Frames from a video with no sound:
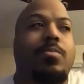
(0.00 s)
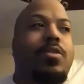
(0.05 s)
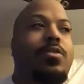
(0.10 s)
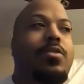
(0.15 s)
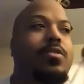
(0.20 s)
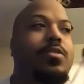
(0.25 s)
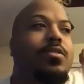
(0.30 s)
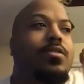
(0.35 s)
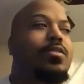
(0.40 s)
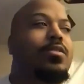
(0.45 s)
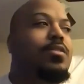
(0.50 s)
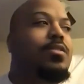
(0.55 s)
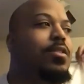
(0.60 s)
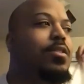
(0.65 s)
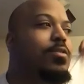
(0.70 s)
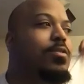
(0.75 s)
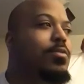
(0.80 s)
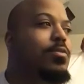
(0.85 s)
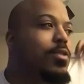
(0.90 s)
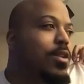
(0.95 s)
but
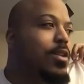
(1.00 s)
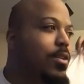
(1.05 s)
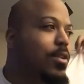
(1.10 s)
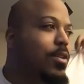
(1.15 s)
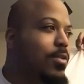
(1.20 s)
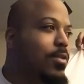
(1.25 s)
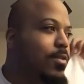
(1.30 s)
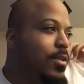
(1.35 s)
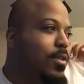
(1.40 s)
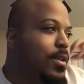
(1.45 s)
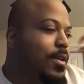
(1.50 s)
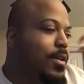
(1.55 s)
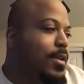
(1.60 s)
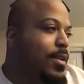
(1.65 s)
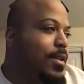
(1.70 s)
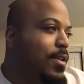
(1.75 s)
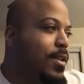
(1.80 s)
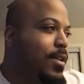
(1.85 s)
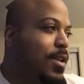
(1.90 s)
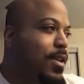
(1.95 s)
still though,
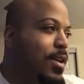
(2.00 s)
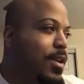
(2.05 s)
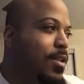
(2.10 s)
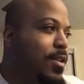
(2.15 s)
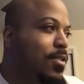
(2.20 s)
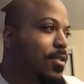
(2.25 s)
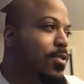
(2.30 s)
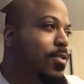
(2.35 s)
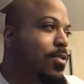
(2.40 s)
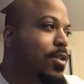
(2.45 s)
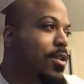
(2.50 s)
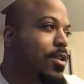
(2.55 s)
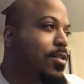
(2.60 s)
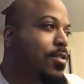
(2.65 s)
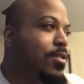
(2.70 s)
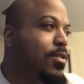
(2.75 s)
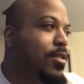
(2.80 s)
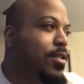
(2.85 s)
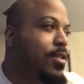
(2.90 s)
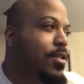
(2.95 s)
the
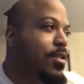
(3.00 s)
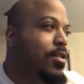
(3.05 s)
interest